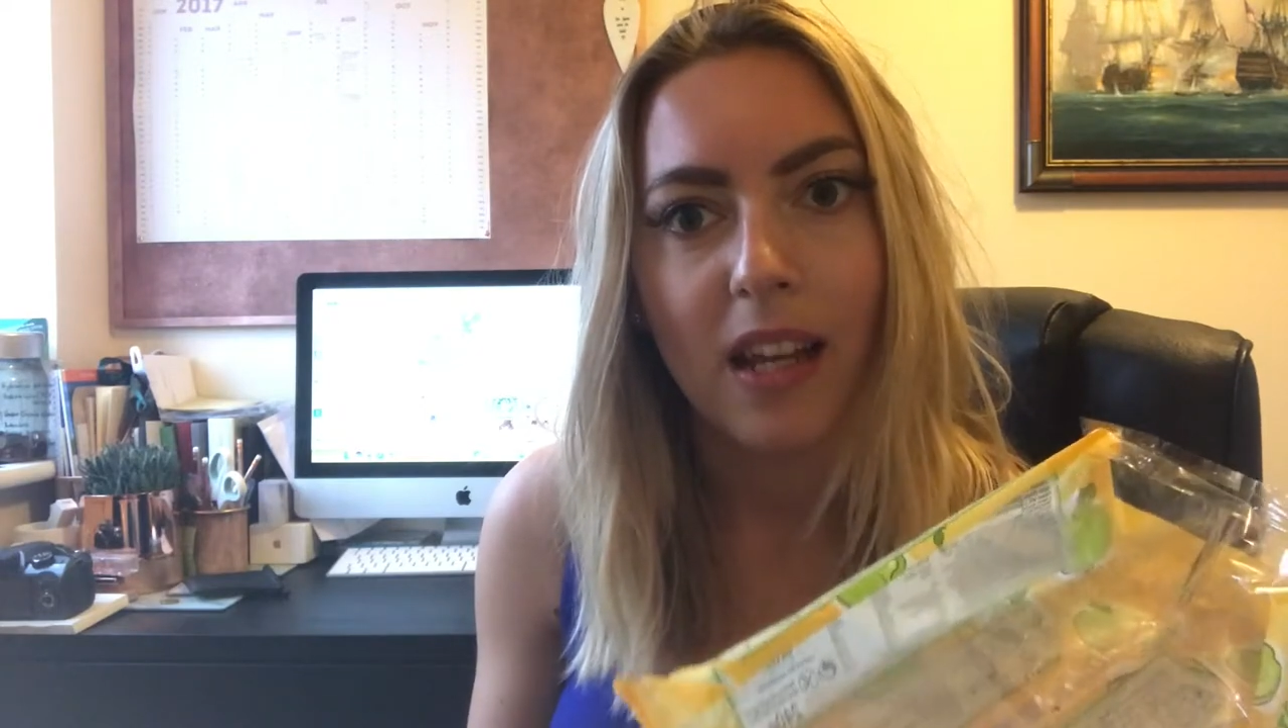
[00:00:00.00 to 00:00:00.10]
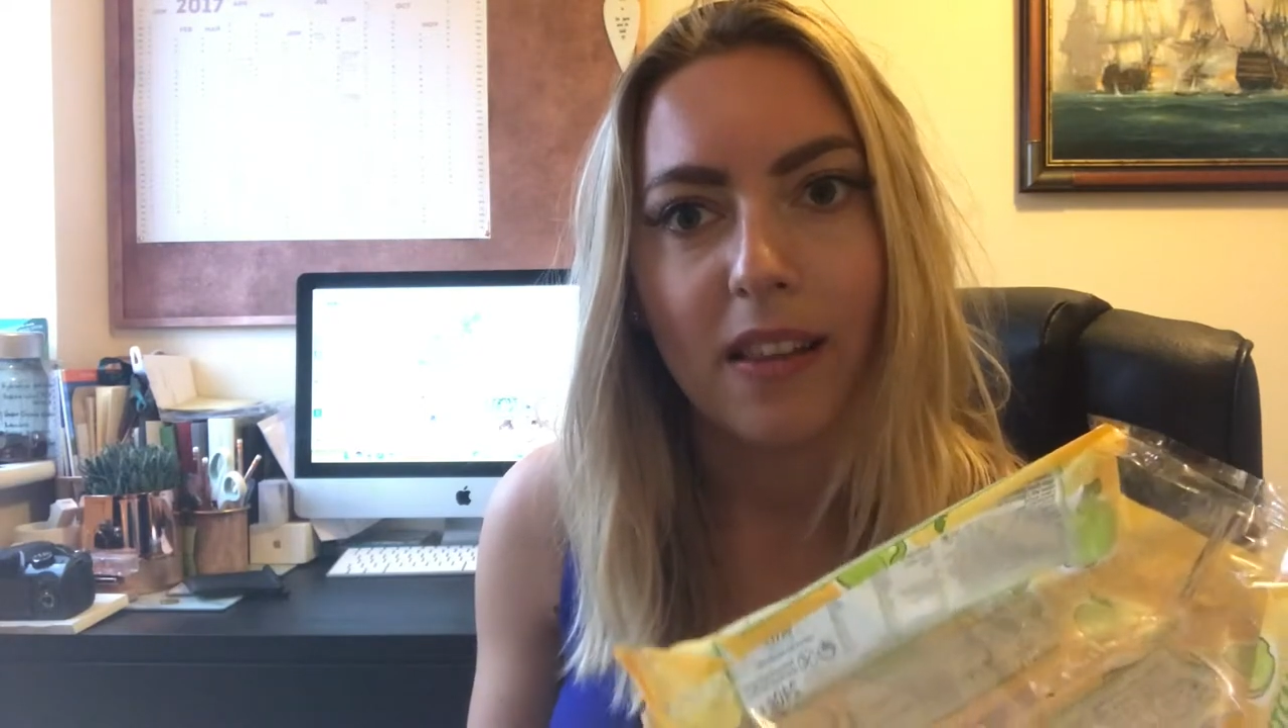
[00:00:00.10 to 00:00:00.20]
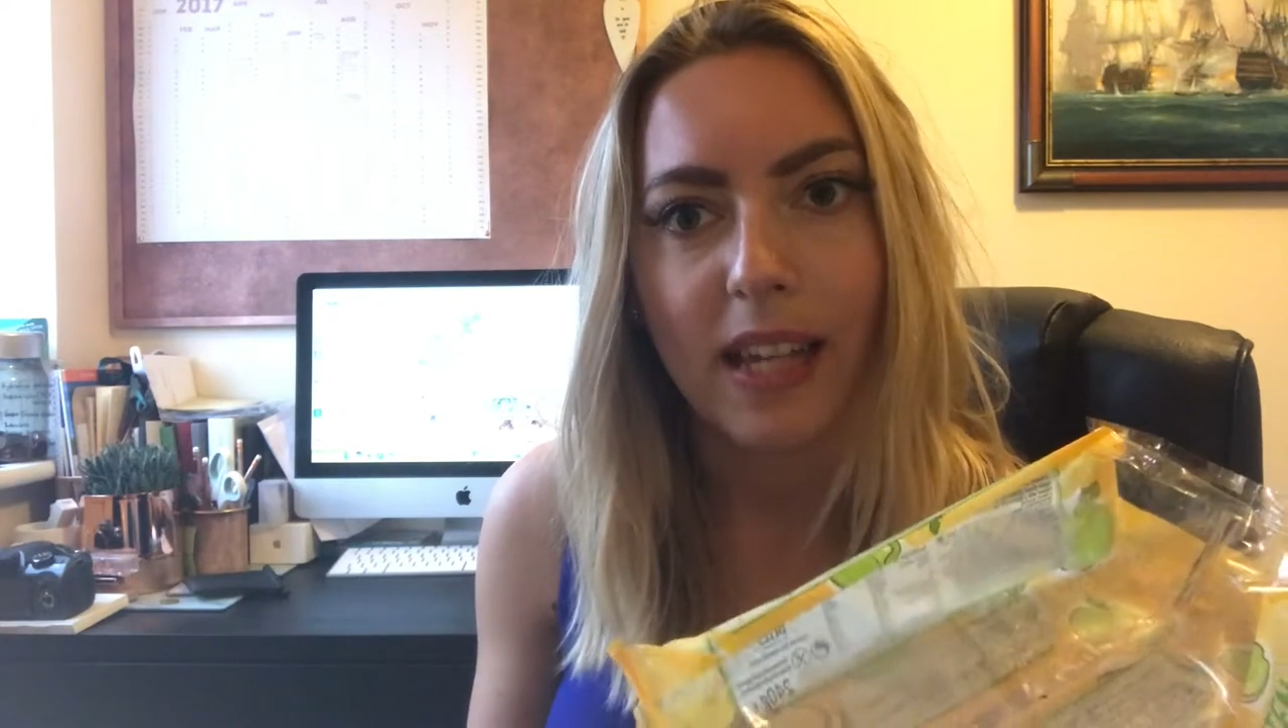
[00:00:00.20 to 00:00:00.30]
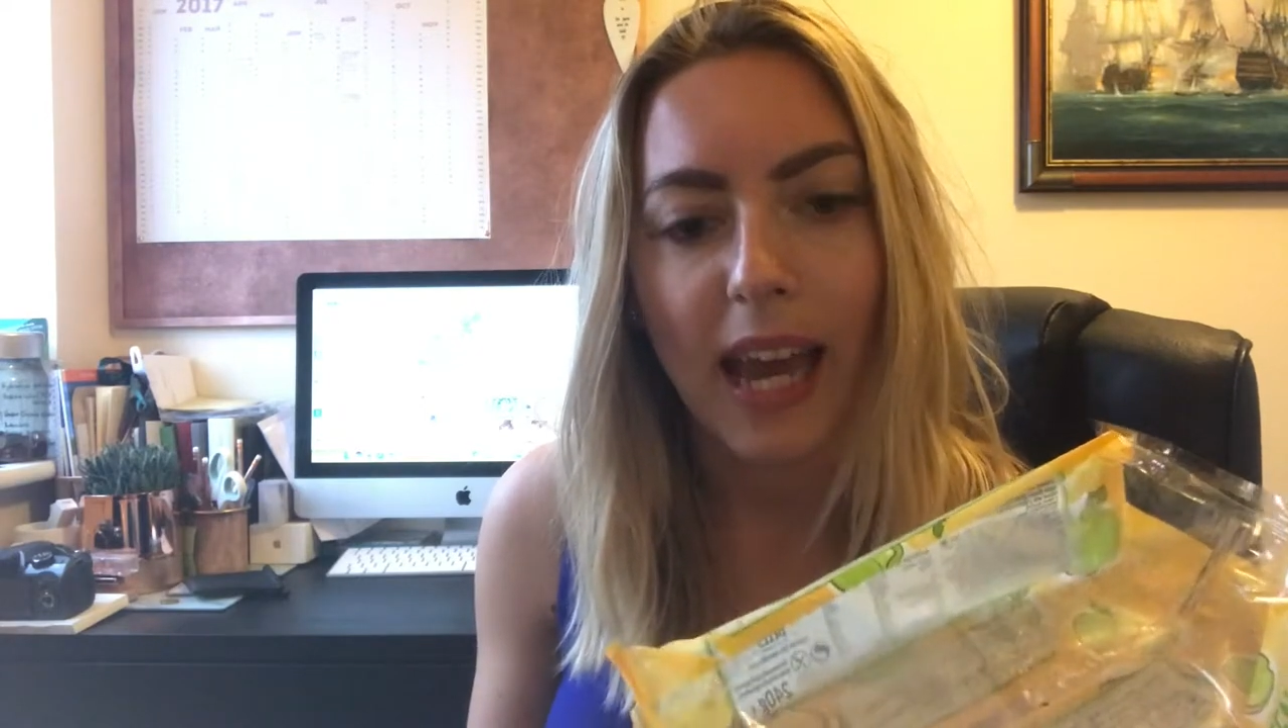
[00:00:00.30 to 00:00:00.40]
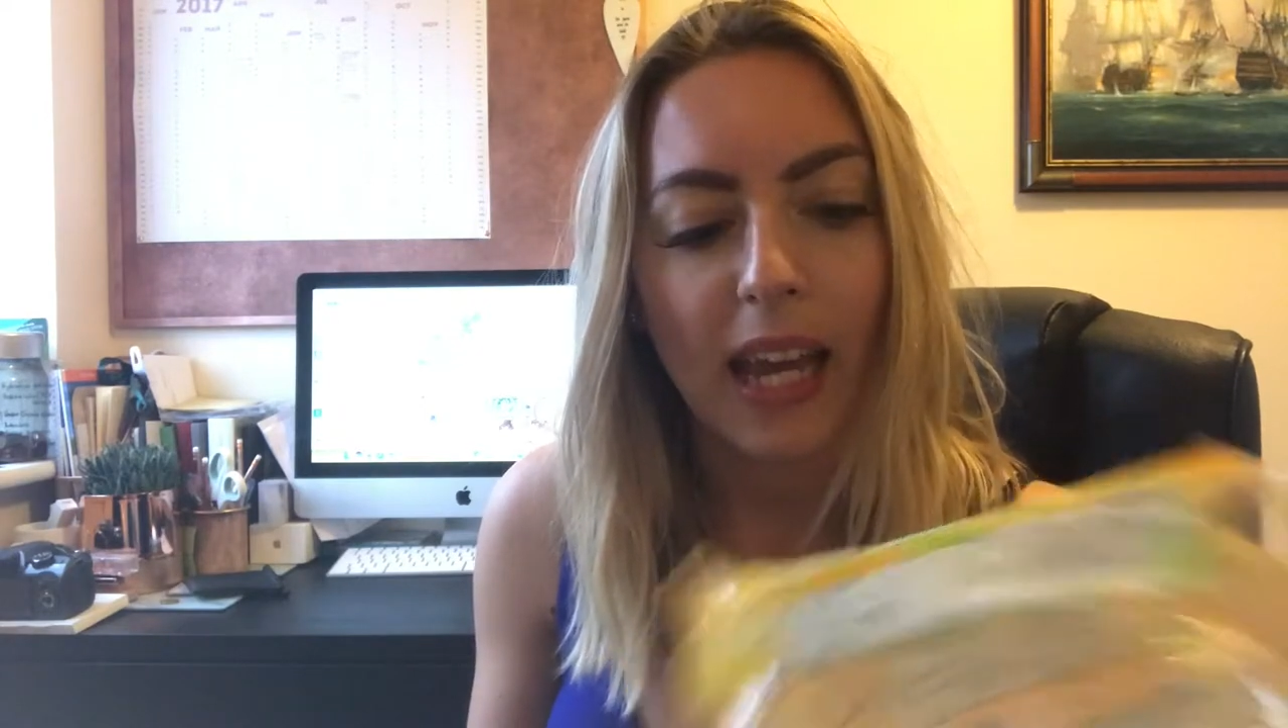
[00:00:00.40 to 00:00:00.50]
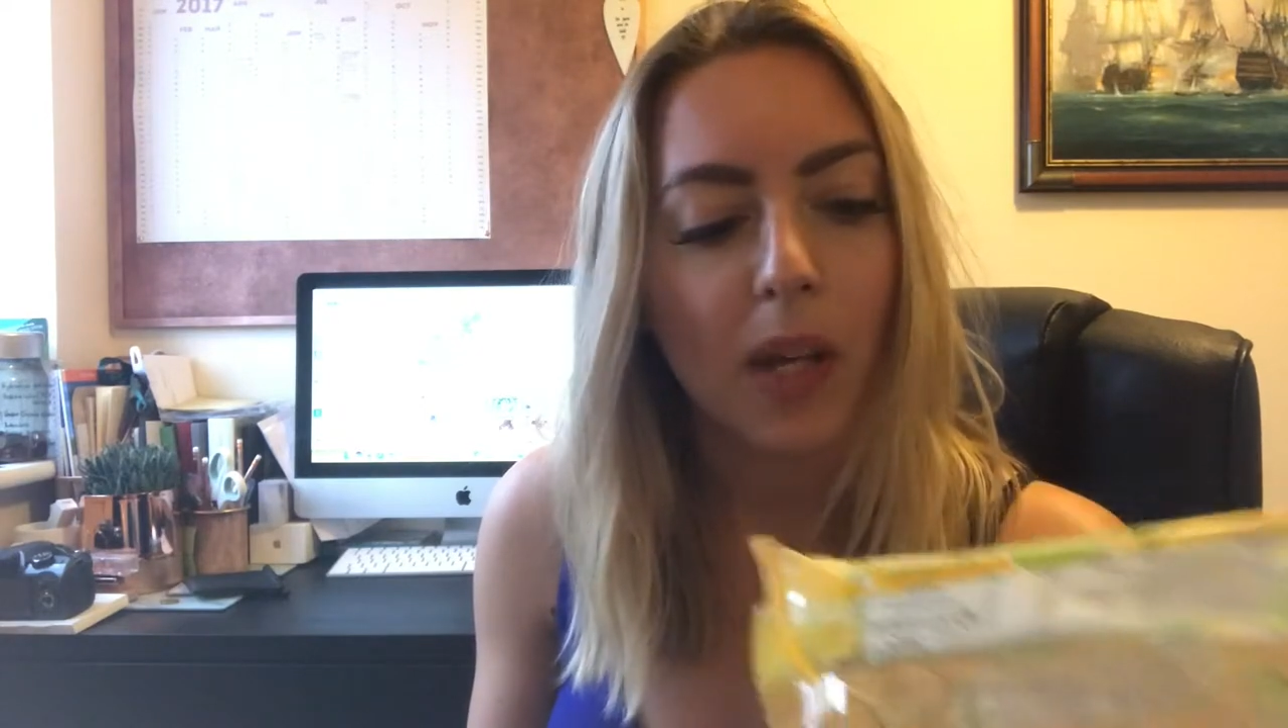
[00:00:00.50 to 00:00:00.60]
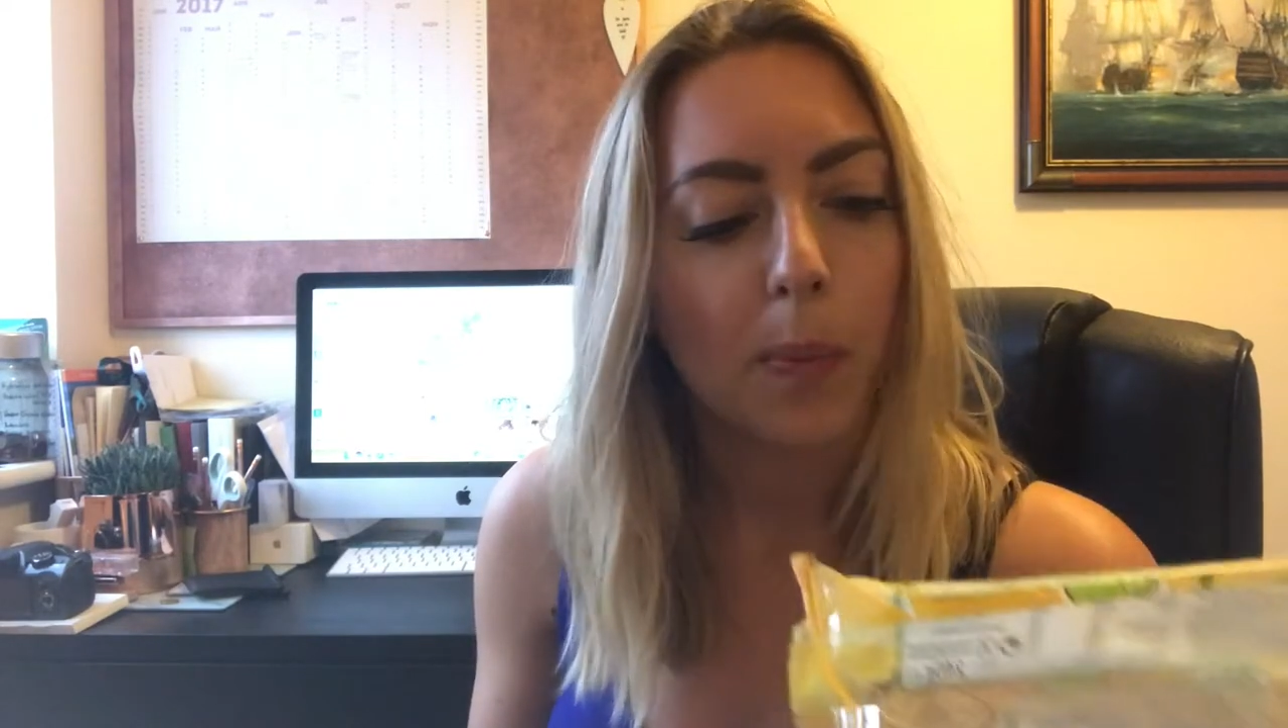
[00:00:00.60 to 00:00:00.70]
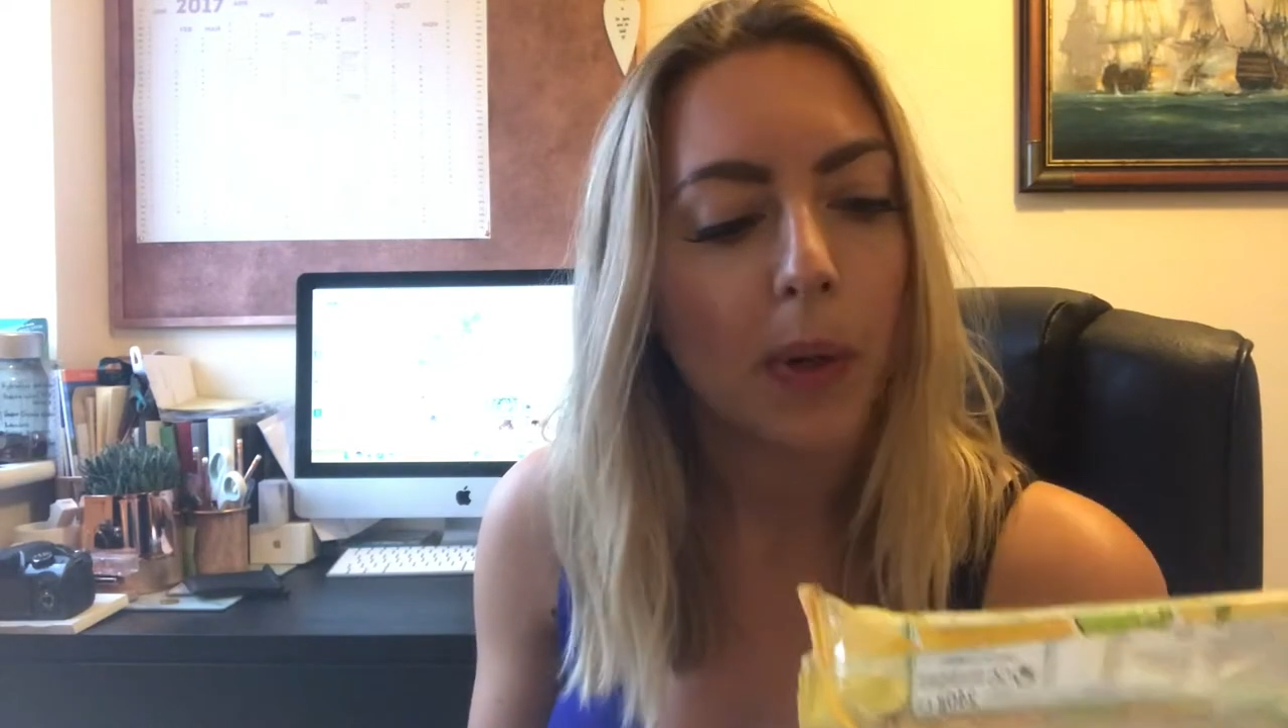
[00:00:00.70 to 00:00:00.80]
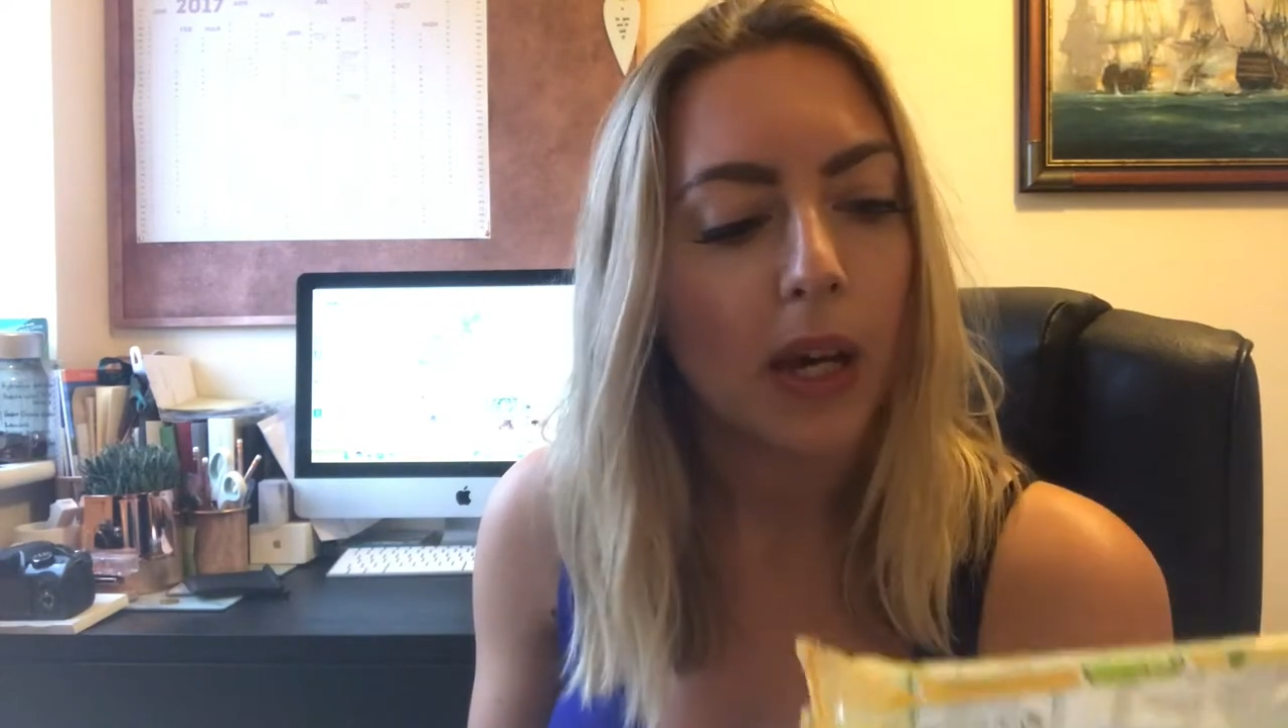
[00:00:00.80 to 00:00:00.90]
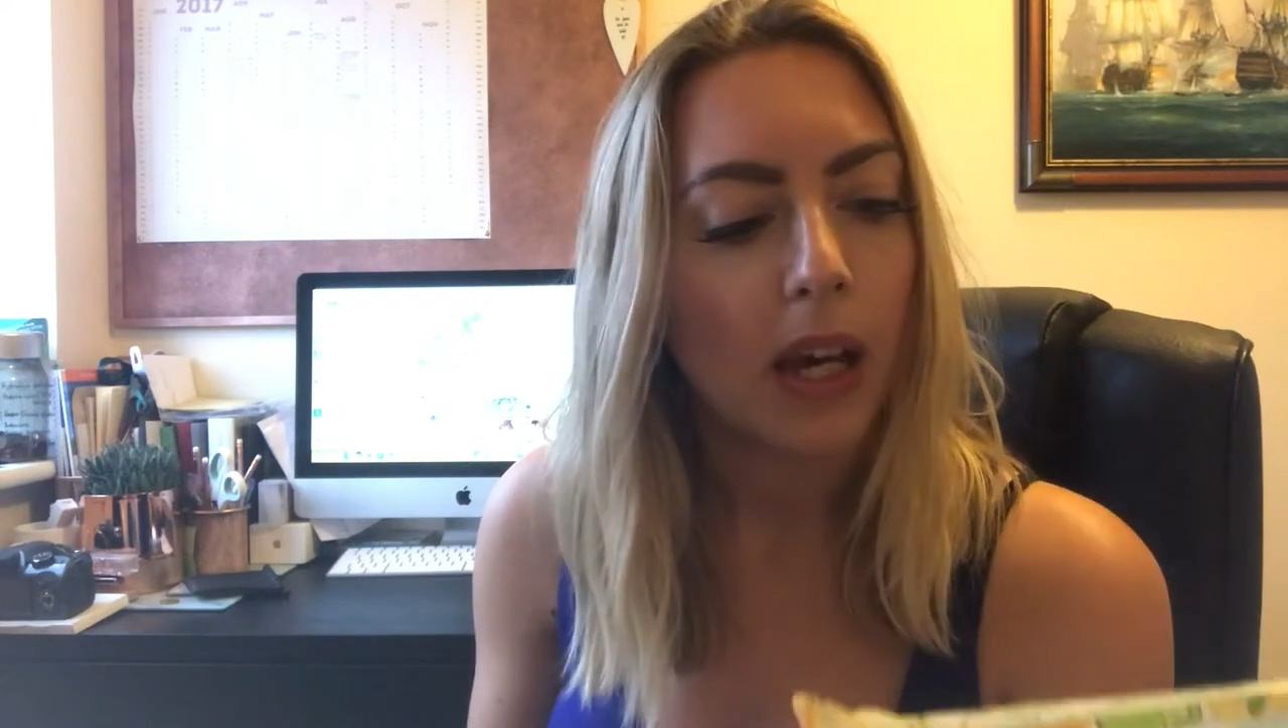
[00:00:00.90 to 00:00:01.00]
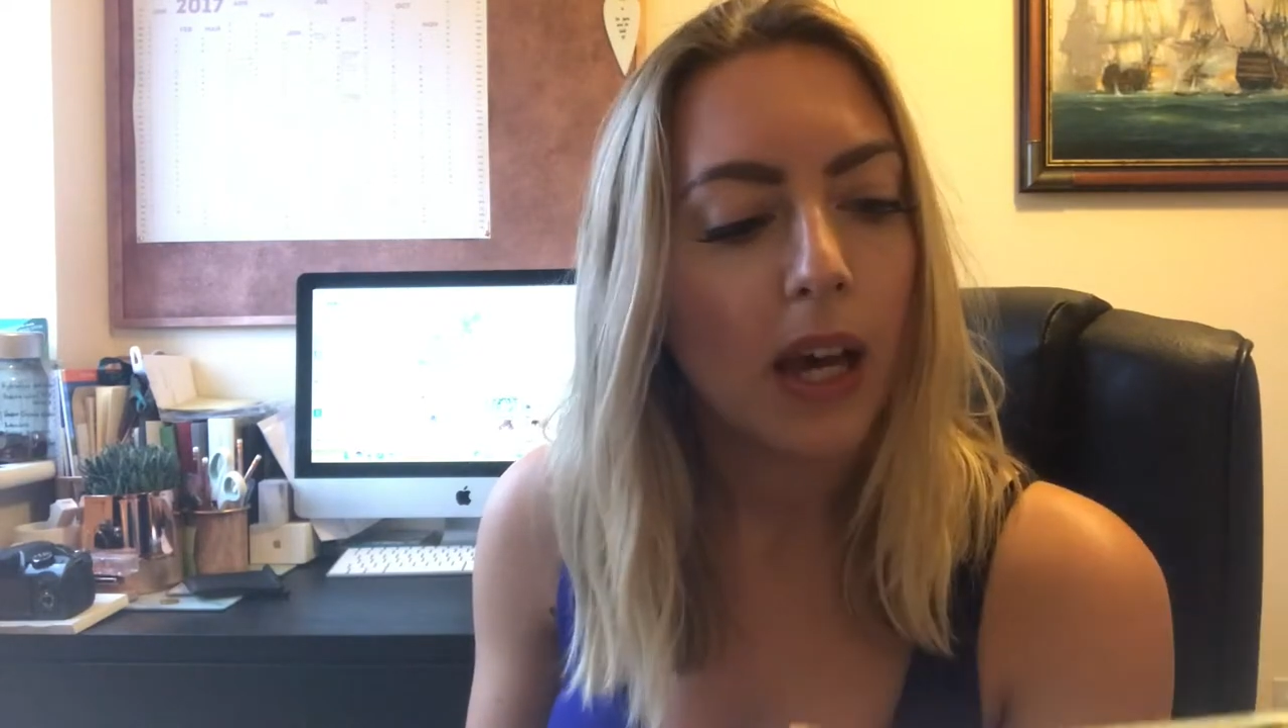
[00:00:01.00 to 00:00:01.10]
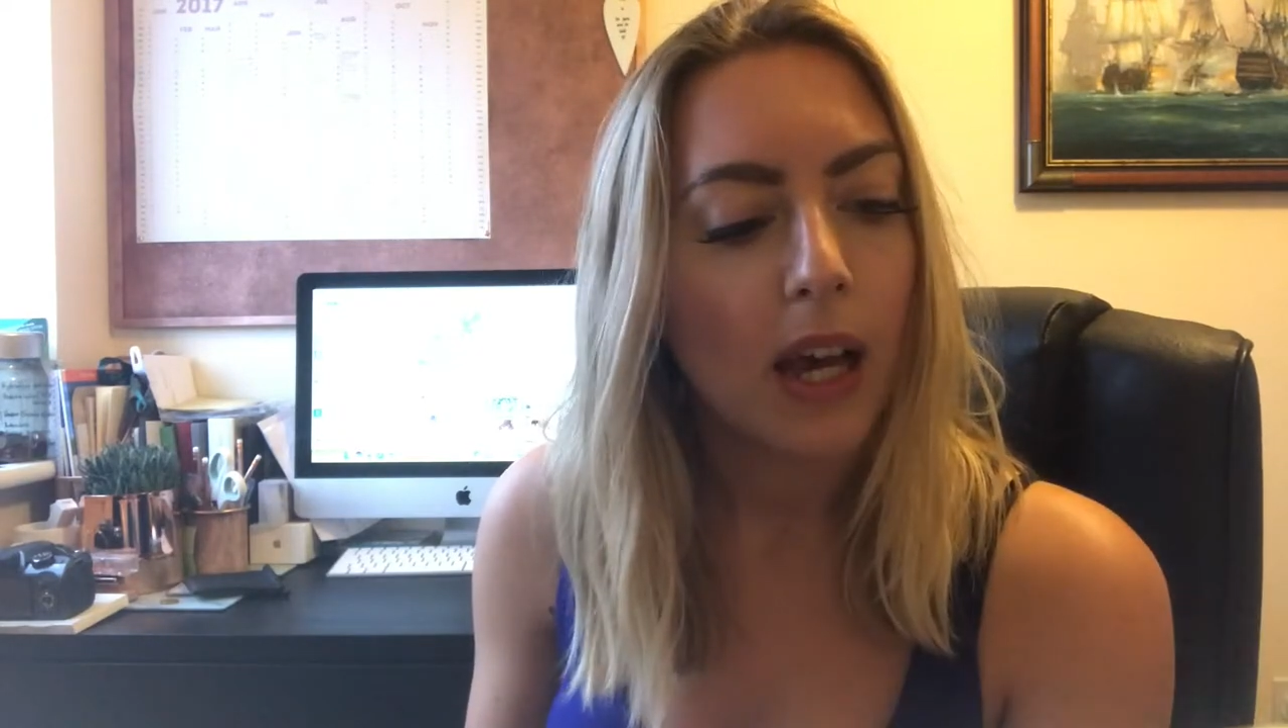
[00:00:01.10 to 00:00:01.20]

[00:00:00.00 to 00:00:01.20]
the cake, but